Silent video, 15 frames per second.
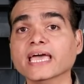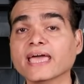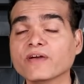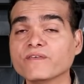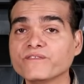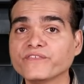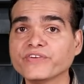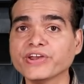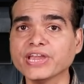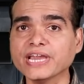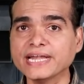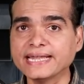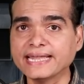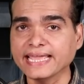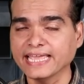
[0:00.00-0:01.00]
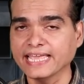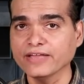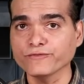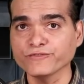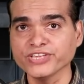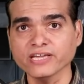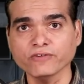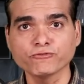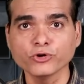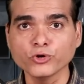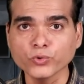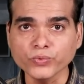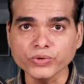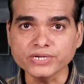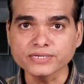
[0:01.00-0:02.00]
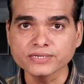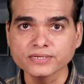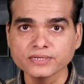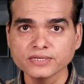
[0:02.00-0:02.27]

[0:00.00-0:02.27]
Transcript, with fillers: Every day we have to do it.